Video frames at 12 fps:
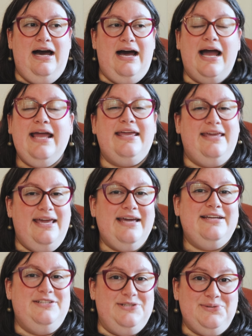I
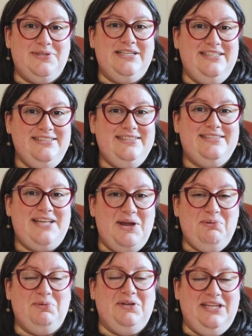can't do this. I
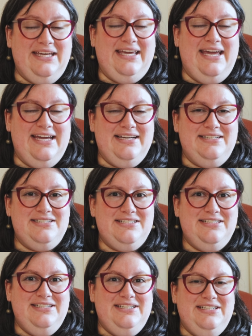really
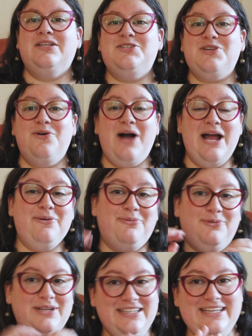can't. So I
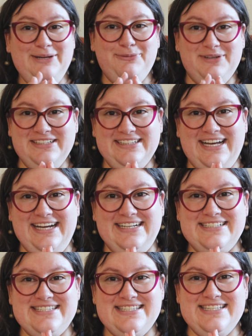really
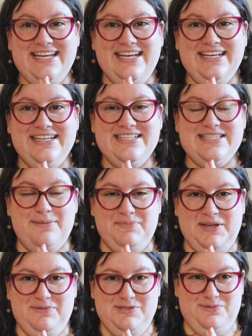realized
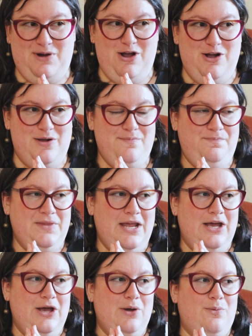something was wrong
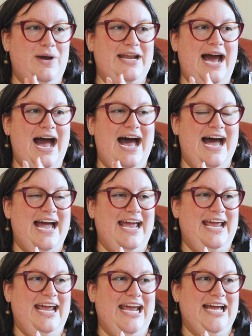when
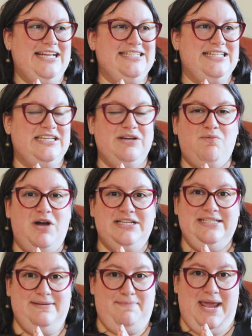I didn't
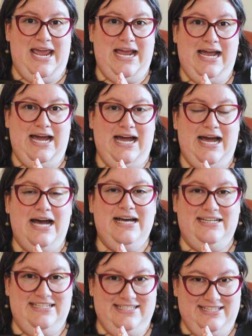want to make
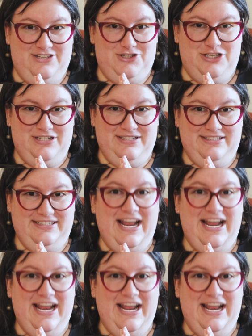a decision.